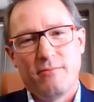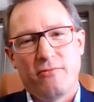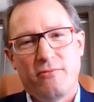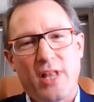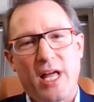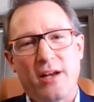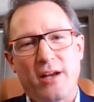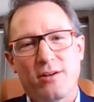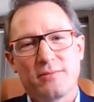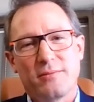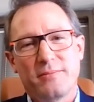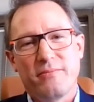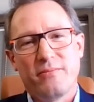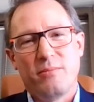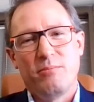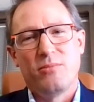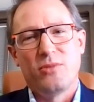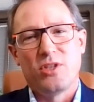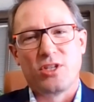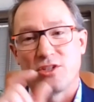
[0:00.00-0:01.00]
flat
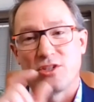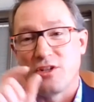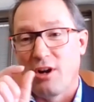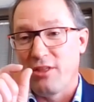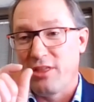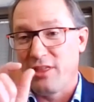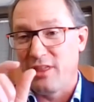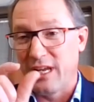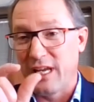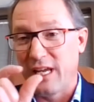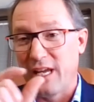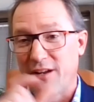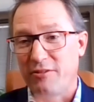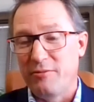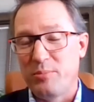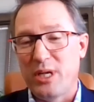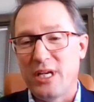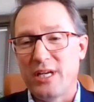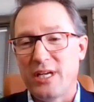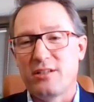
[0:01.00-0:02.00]
out to start thinking
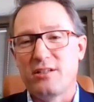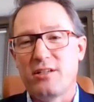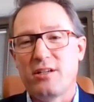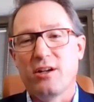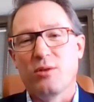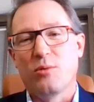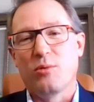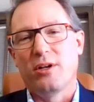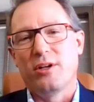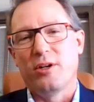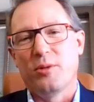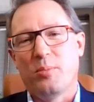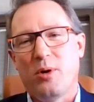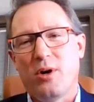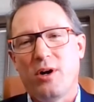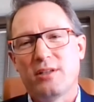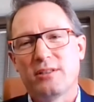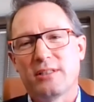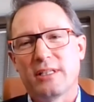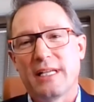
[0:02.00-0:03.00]
of being a tier one
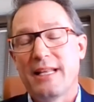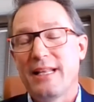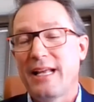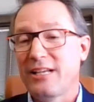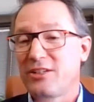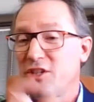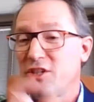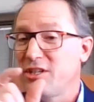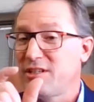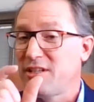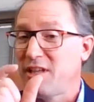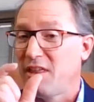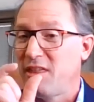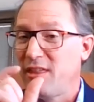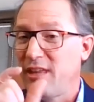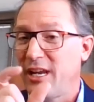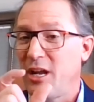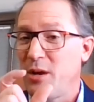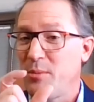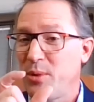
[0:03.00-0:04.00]
deposit. That's just
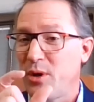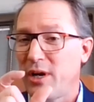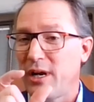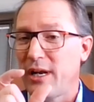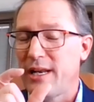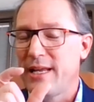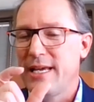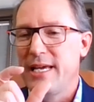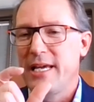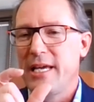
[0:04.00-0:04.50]
to think about it.